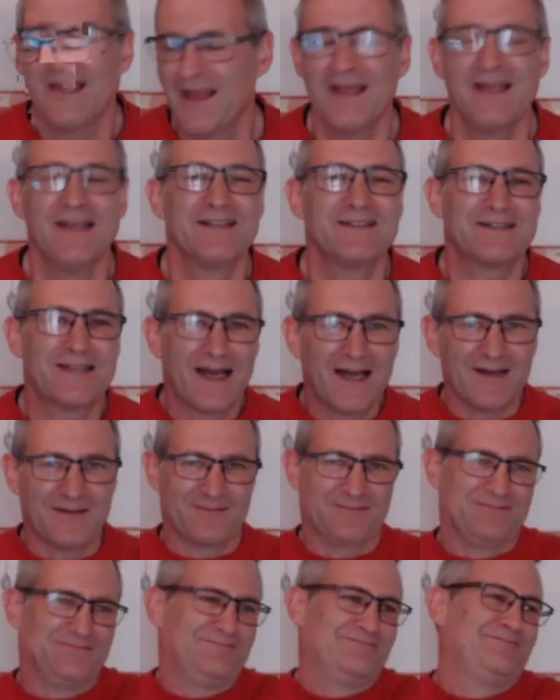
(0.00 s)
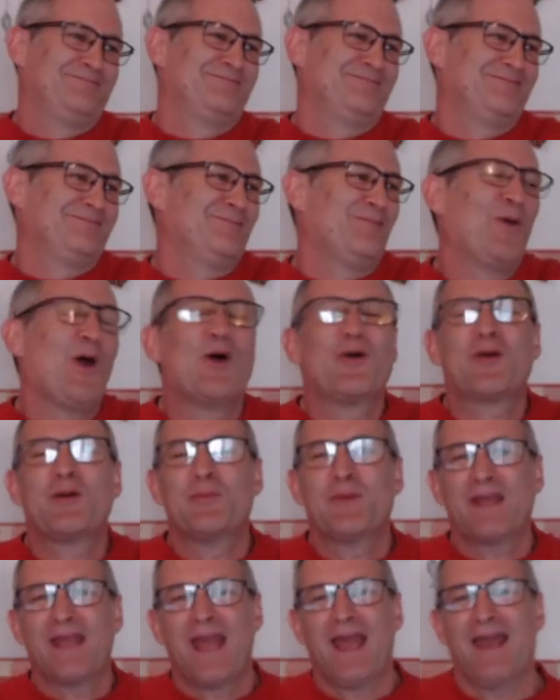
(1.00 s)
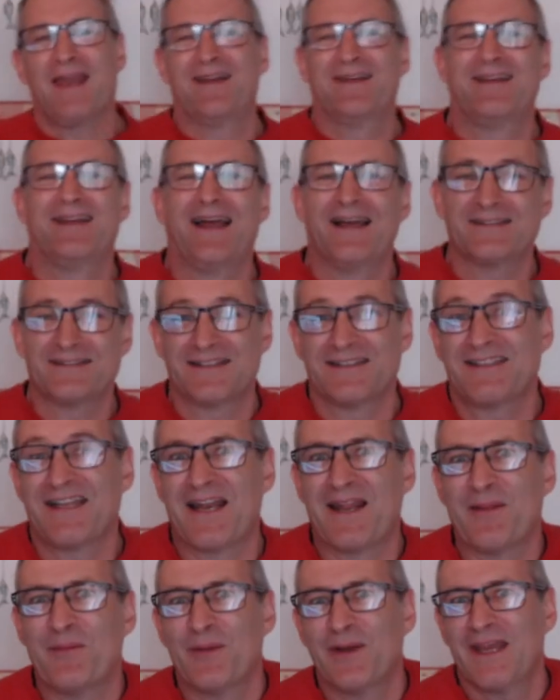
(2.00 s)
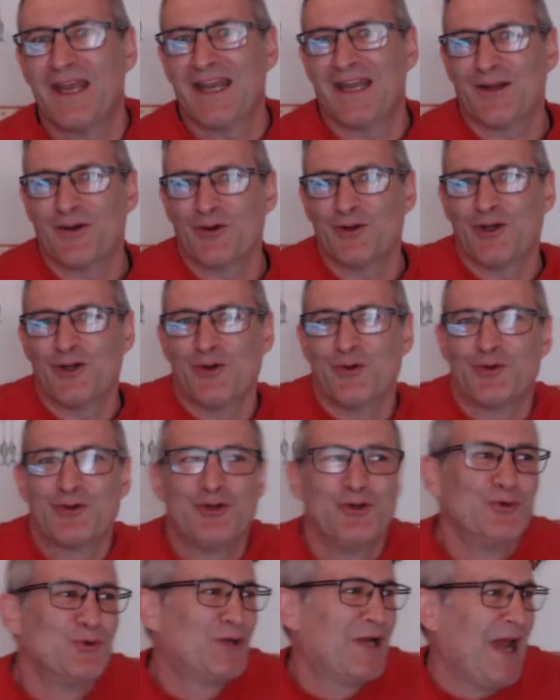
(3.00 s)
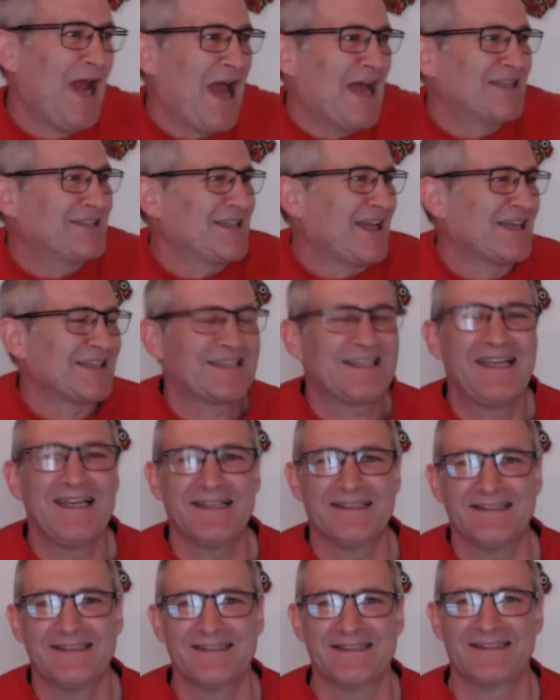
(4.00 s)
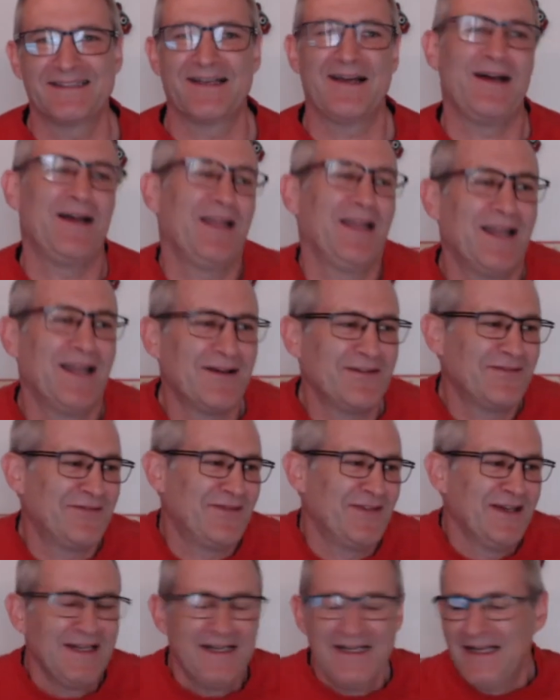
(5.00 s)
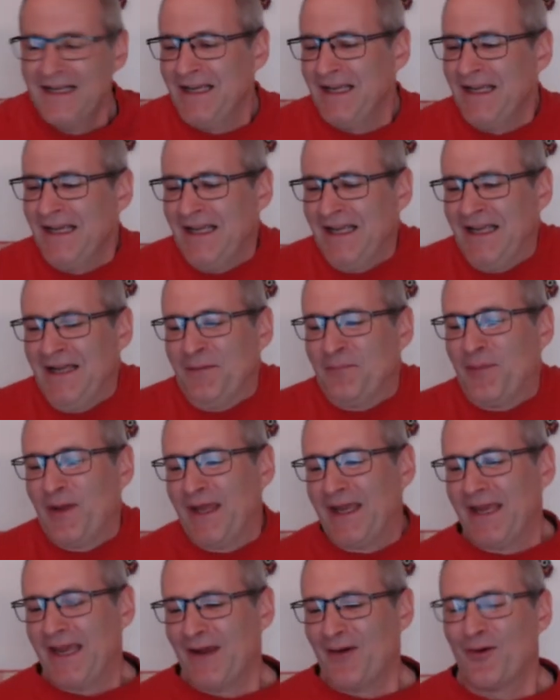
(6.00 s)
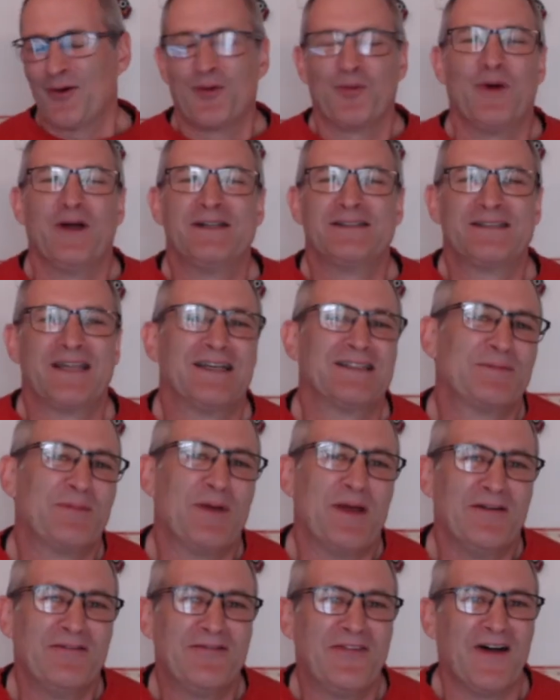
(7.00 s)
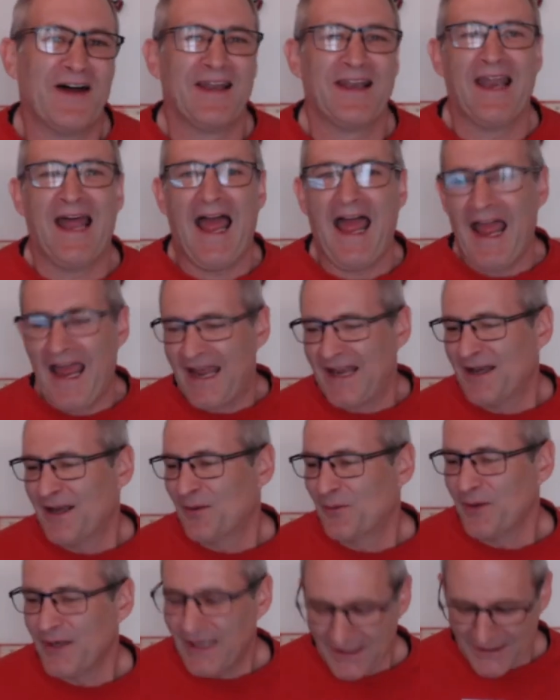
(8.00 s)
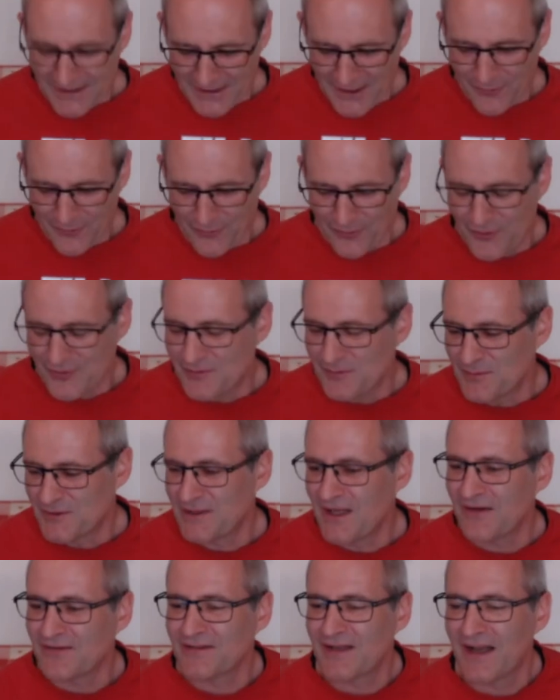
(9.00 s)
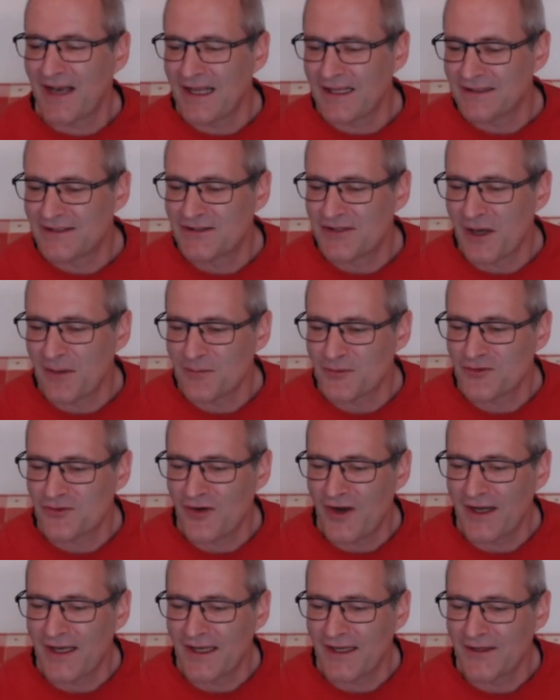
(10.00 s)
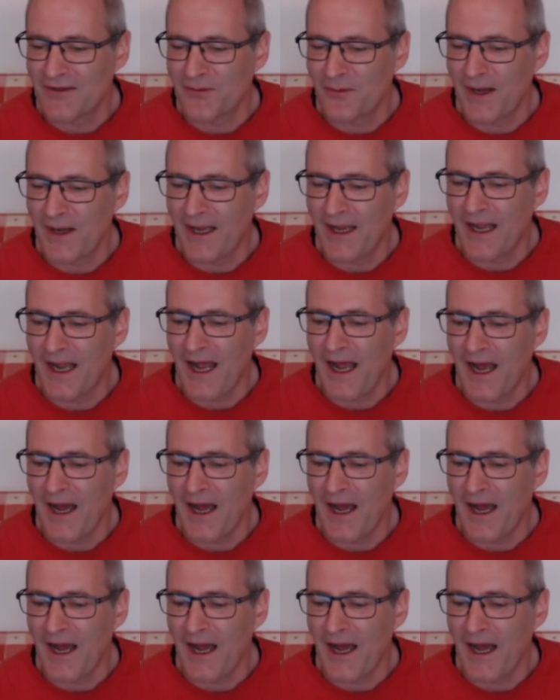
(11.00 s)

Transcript: So welcome again. As I said in the beginning, all you cool cats and kittens. I love being here on a Wednesday. It's a bit of fun and we get to go through some stuff. So let's jump straight into it.